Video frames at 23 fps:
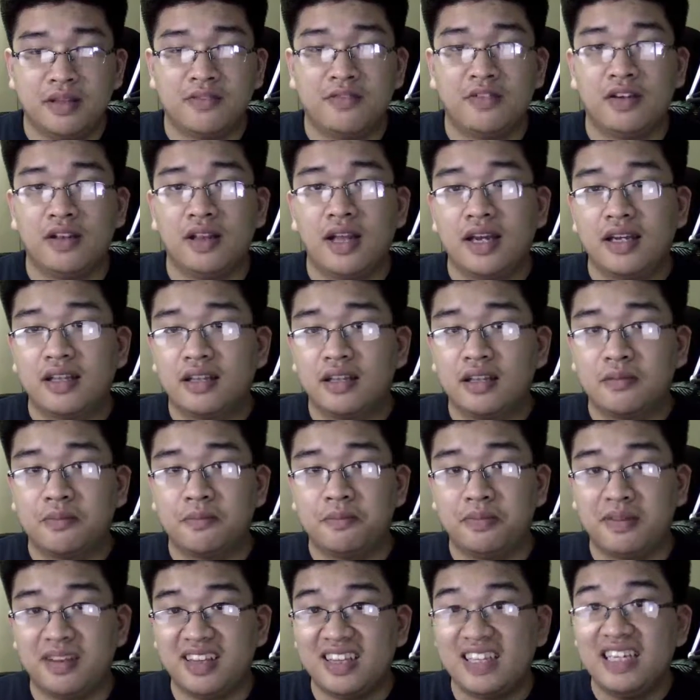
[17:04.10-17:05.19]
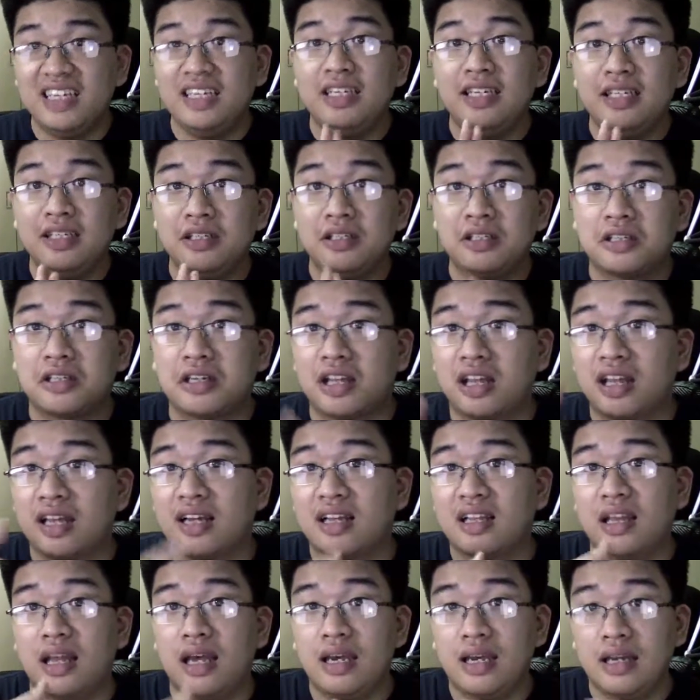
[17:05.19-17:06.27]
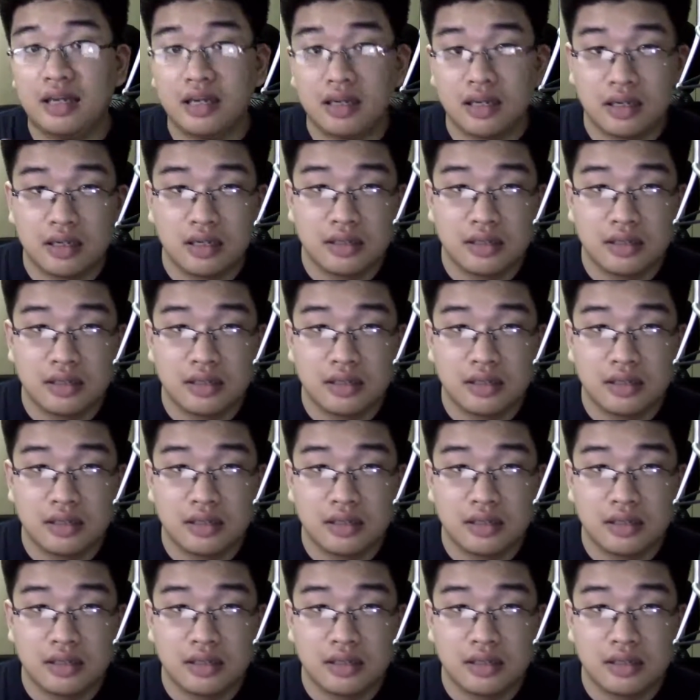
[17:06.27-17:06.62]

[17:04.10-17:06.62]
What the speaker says: if you liked it, please click like.